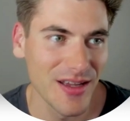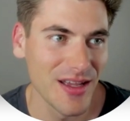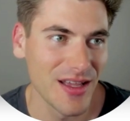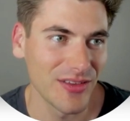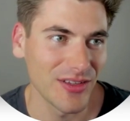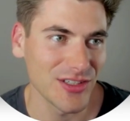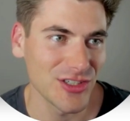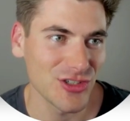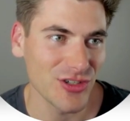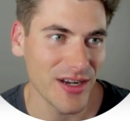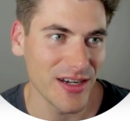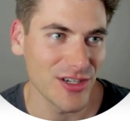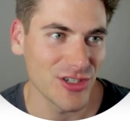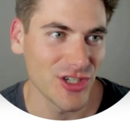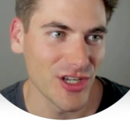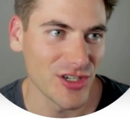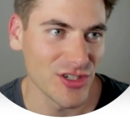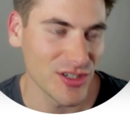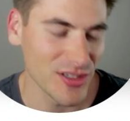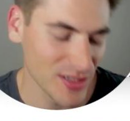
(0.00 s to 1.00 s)
Let's try to
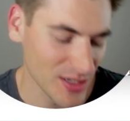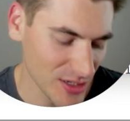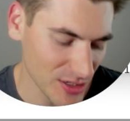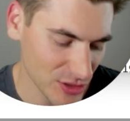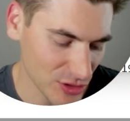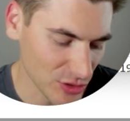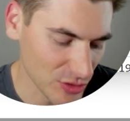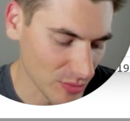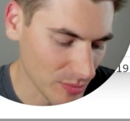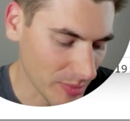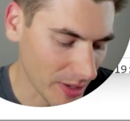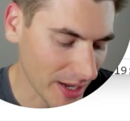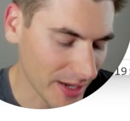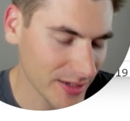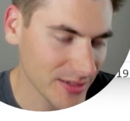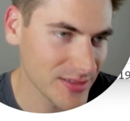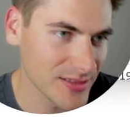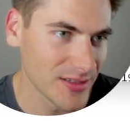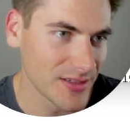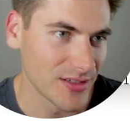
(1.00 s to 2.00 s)
change this to
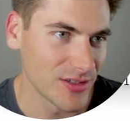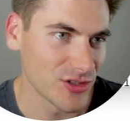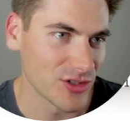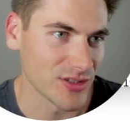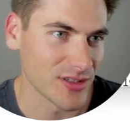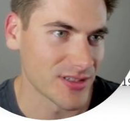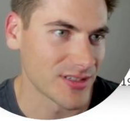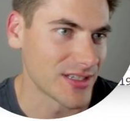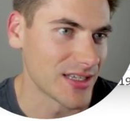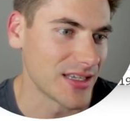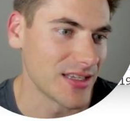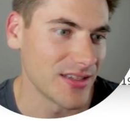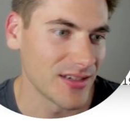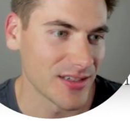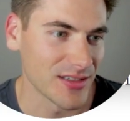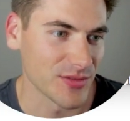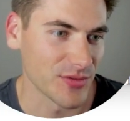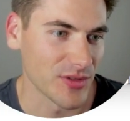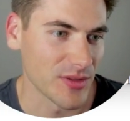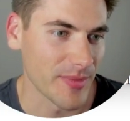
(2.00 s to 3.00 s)
box, just T. It
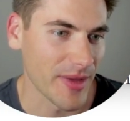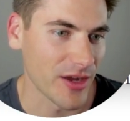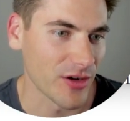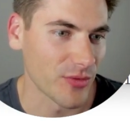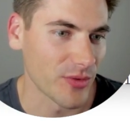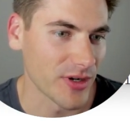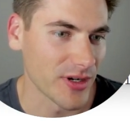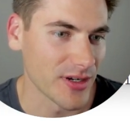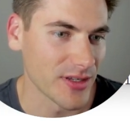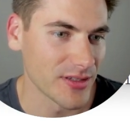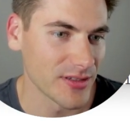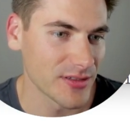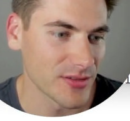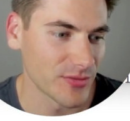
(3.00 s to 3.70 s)
doesn't really matter what it is.